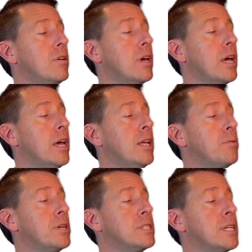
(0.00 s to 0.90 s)

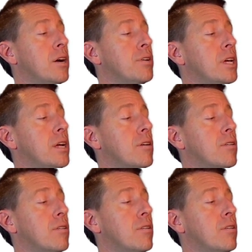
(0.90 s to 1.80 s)
Anywhere down
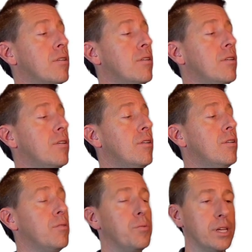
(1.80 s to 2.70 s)
here,
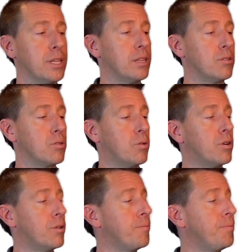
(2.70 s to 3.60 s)
we get that little
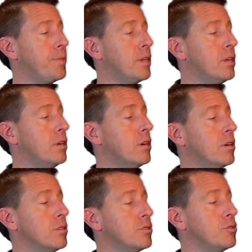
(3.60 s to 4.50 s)
corner.
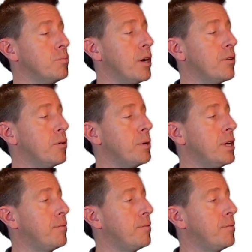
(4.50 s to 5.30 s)
I'll zoom out a bit.